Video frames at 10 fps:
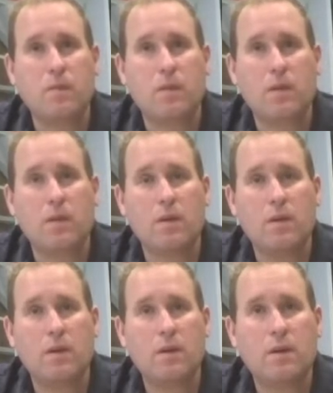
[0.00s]

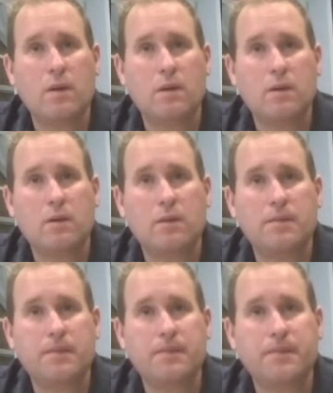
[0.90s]

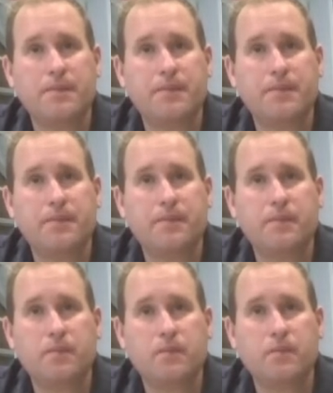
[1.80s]

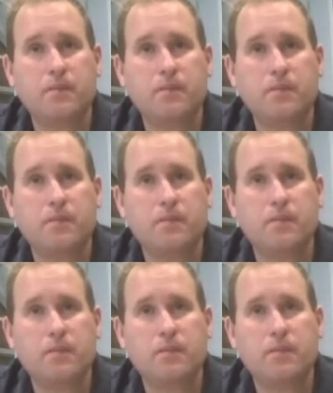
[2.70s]

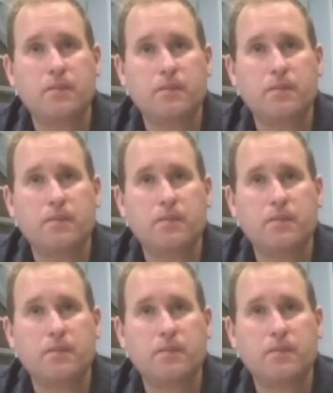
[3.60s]
(silent)